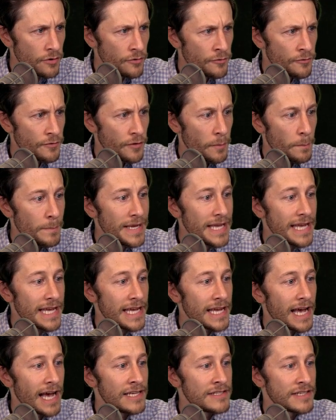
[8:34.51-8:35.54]
For
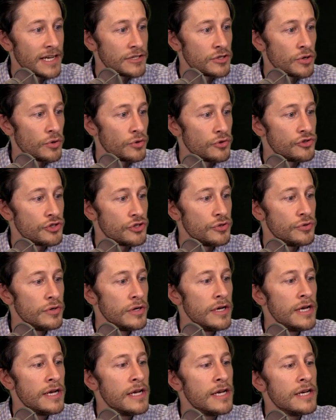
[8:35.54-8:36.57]
me, as I told you,
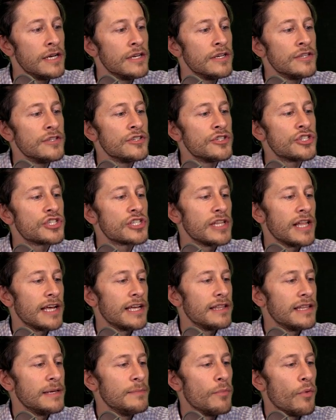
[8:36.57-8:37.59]

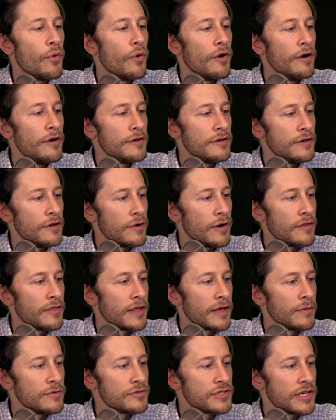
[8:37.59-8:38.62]
slightly more, I
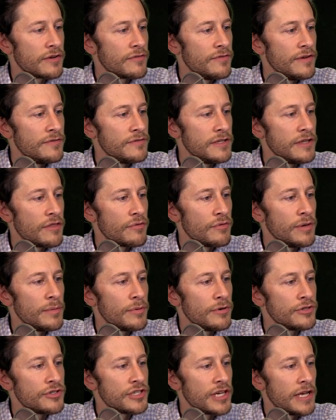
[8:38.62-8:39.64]
think it was like
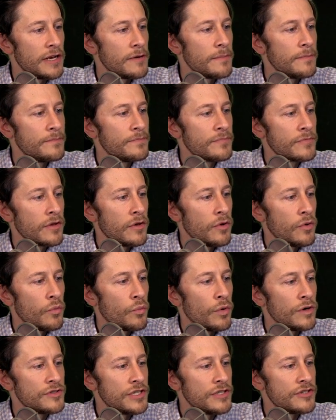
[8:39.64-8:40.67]
53%
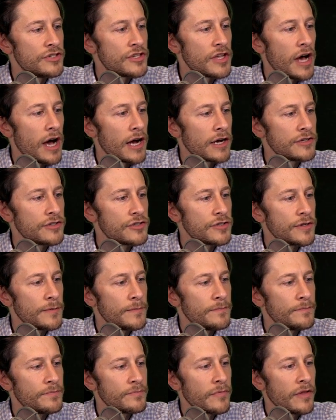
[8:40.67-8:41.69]
was in stocks.
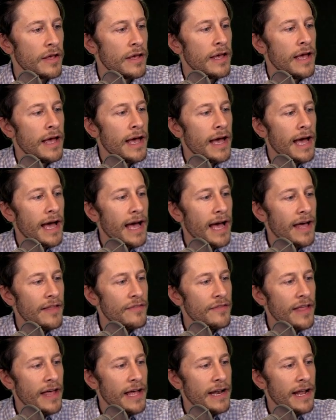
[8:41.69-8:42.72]
And
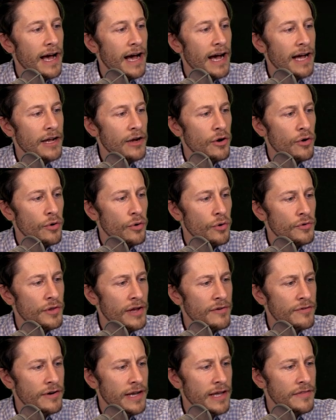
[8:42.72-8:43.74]
then I
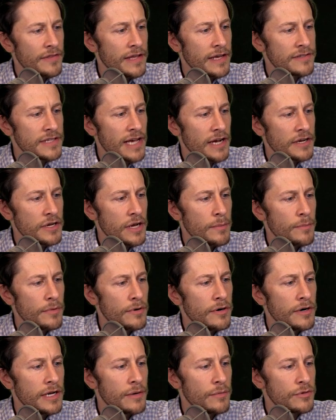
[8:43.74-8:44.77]
forget the exact
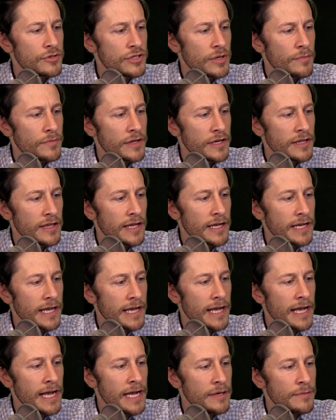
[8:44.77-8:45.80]
number, it was something like
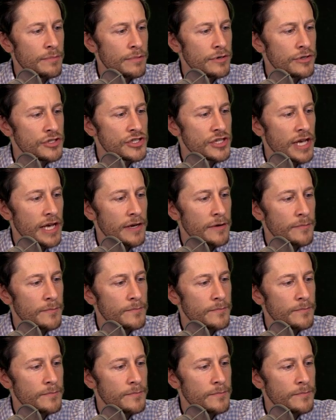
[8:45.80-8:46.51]
8%